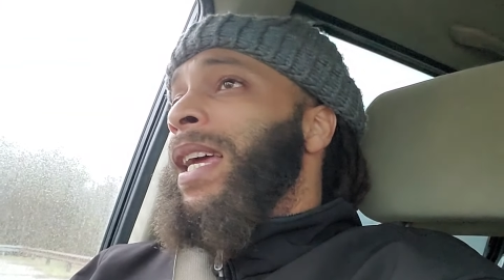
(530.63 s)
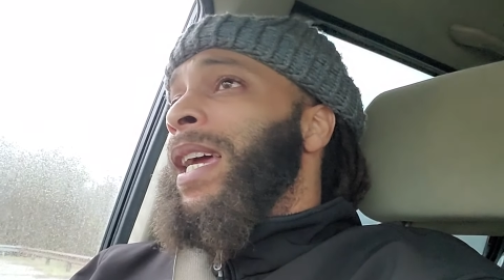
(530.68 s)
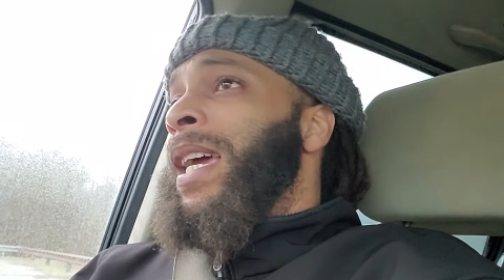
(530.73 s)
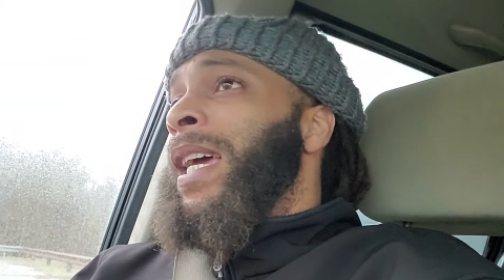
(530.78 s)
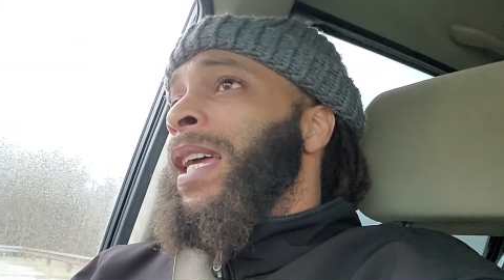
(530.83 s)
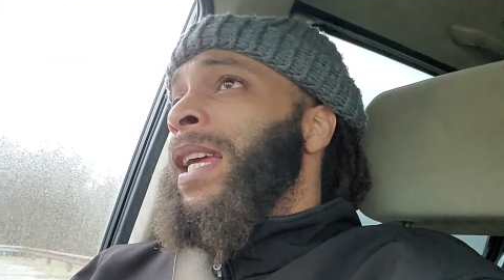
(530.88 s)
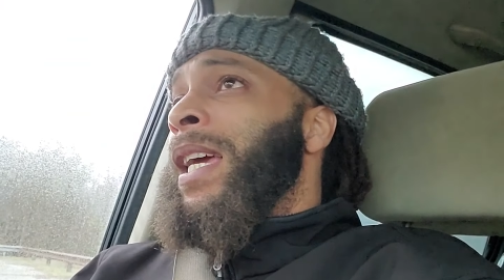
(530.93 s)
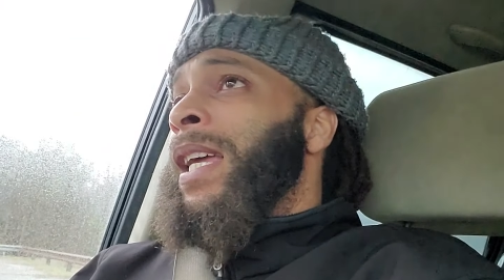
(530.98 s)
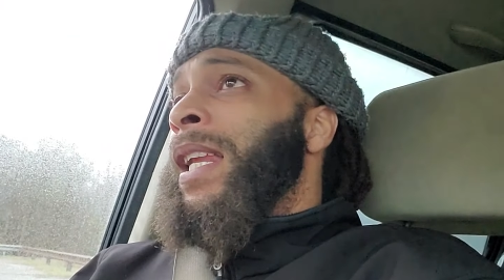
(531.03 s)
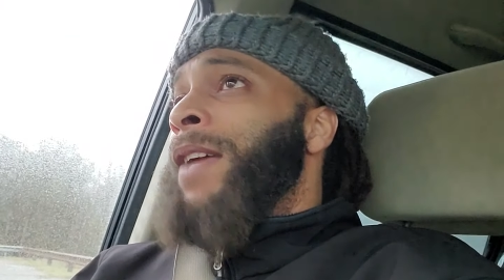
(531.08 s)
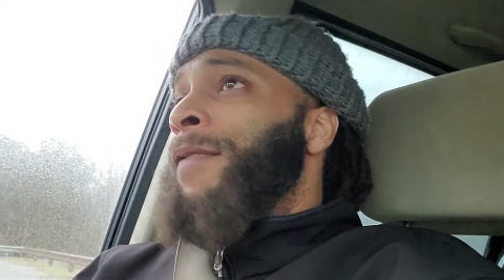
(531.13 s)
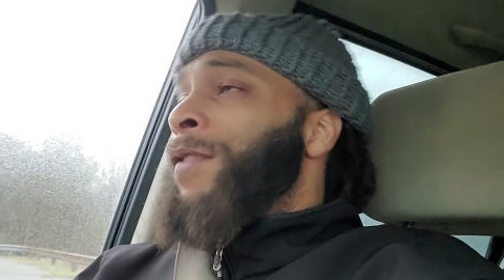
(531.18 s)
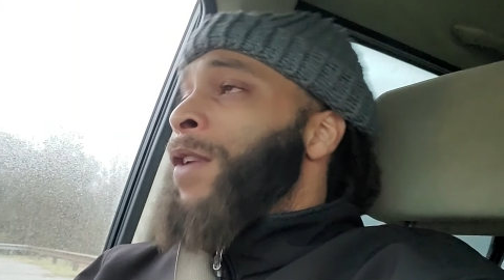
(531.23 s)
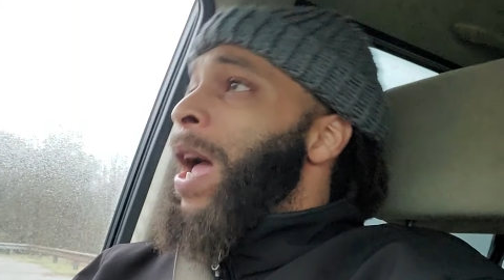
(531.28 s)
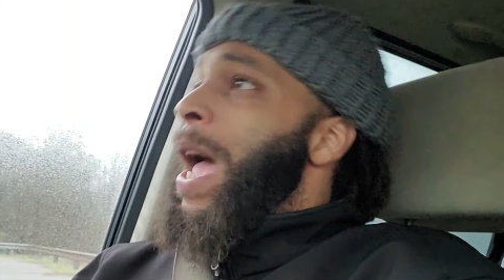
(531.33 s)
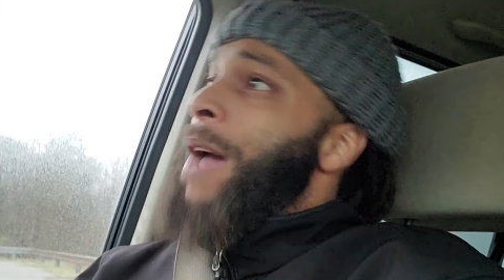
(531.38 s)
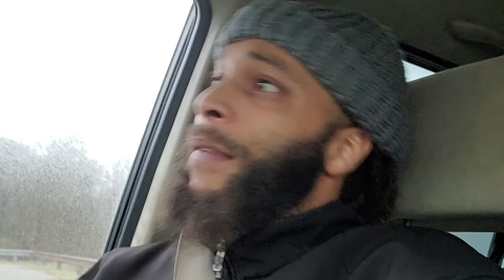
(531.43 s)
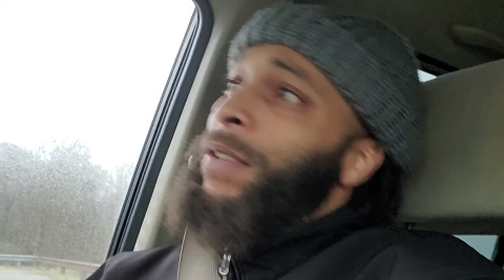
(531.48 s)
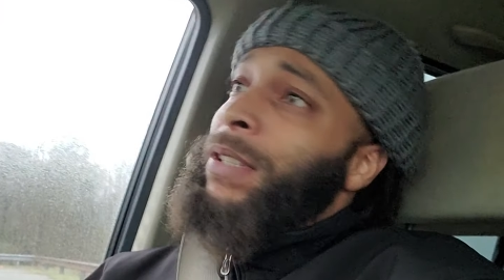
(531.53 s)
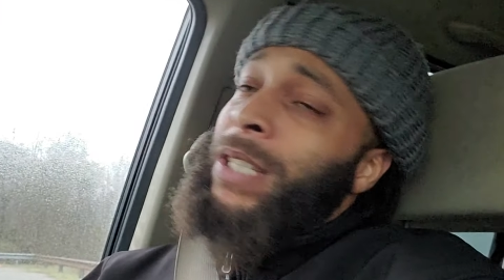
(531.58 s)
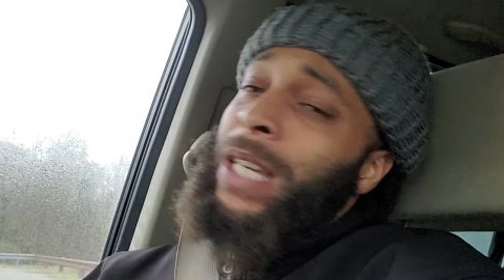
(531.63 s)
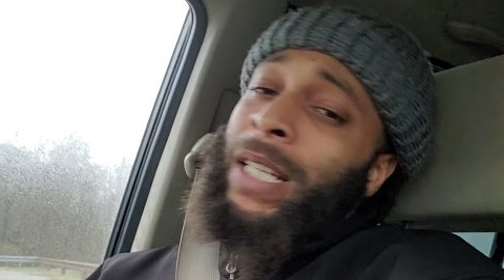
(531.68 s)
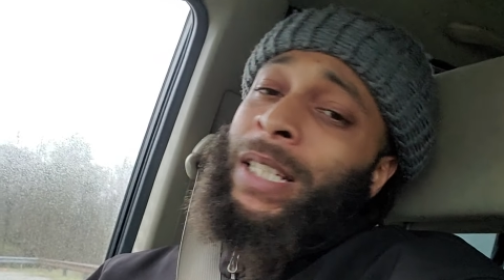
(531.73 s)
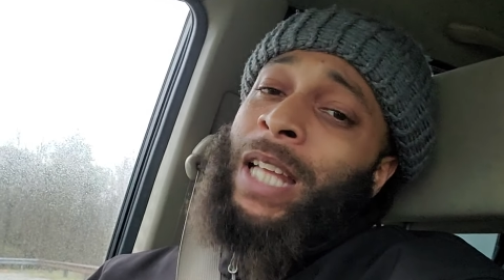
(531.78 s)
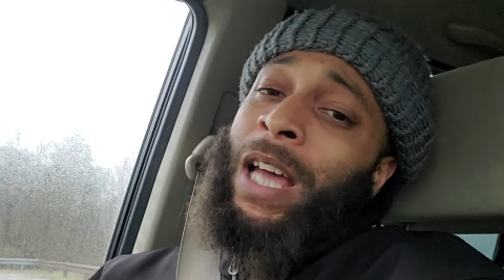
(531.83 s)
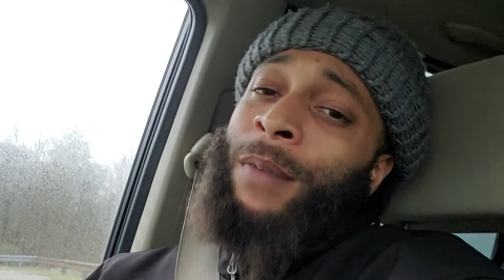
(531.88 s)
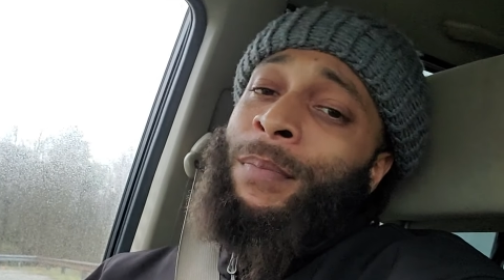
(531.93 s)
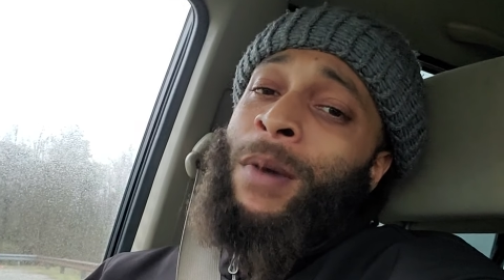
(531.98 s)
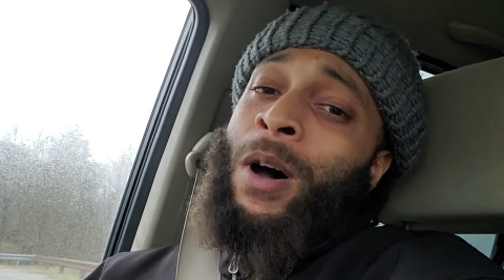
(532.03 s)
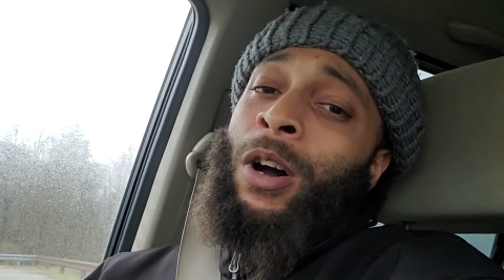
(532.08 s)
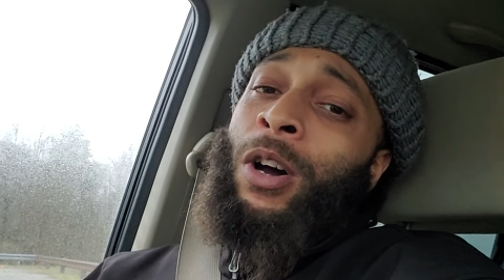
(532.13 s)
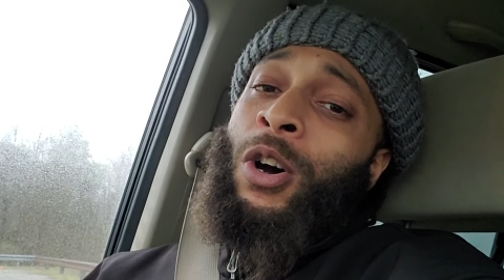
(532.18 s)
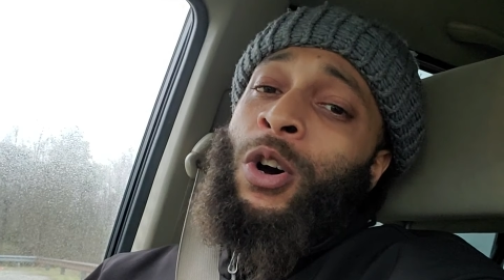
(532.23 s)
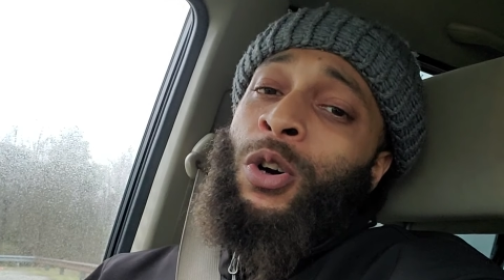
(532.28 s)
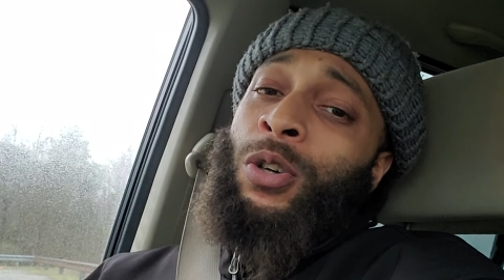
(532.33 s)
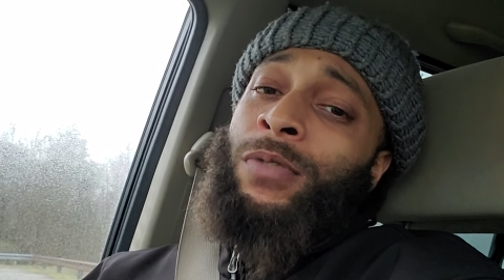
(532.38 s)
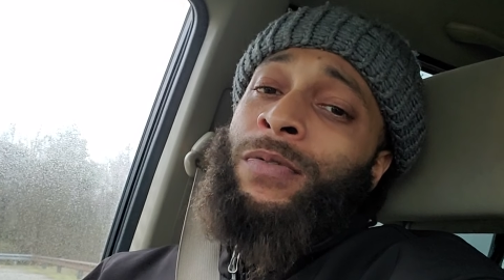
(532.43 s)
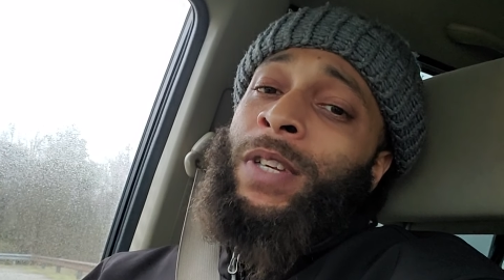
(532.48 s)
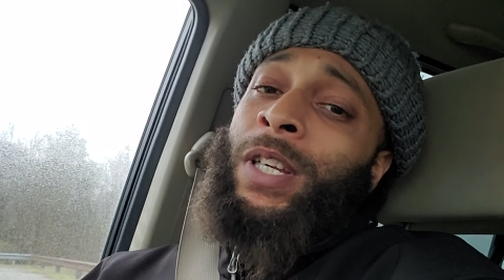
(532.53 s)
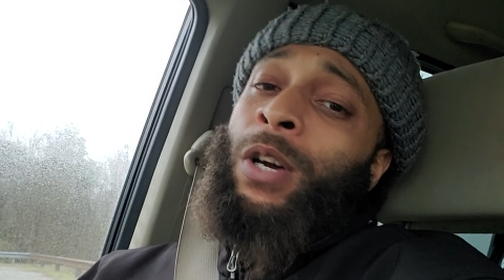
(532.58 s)
And if you haven't checked out Mark
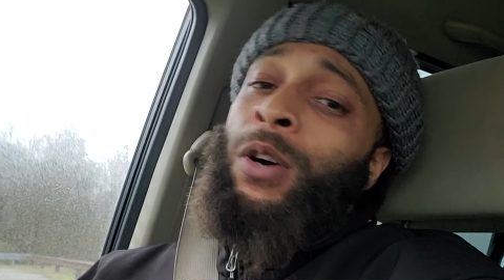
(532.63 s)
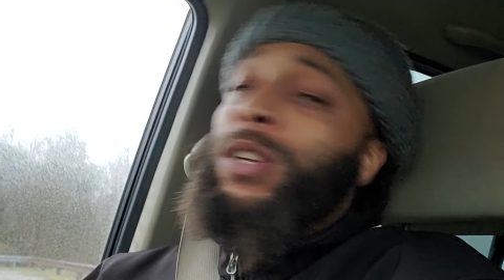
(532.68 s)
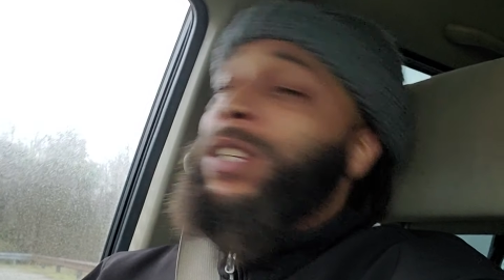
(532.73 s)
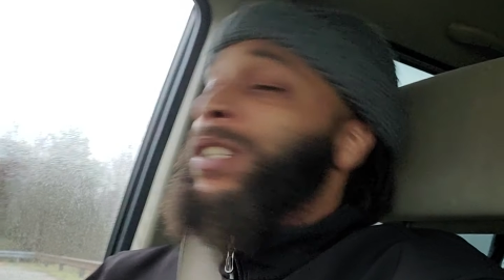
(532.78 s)
Holmes' video,